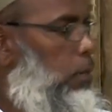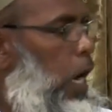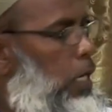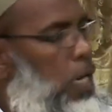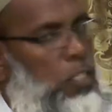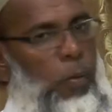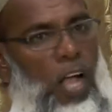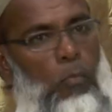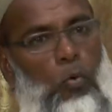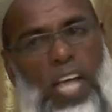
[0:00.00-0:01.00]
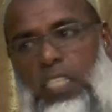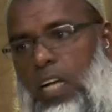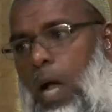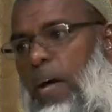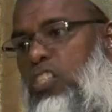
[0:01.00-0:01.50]
and it has become quite a
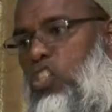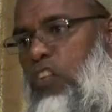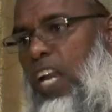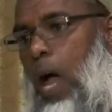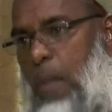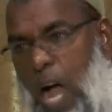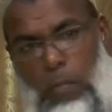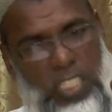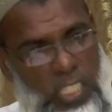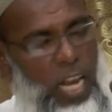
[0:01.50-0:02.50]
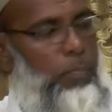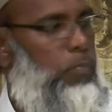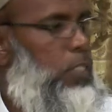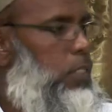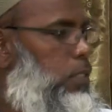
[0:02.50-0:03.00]
common trend among
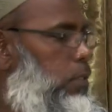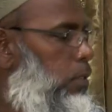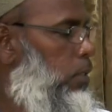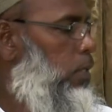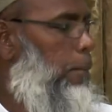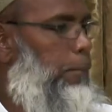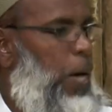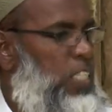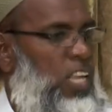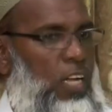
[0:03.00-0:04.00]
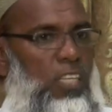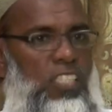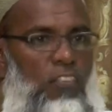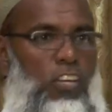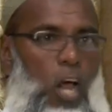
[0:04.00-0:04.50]
Muslims to bust a cuss
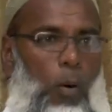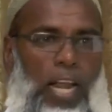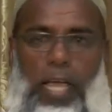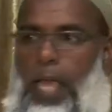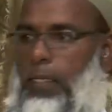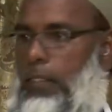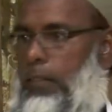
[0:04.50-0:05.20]
every now and again.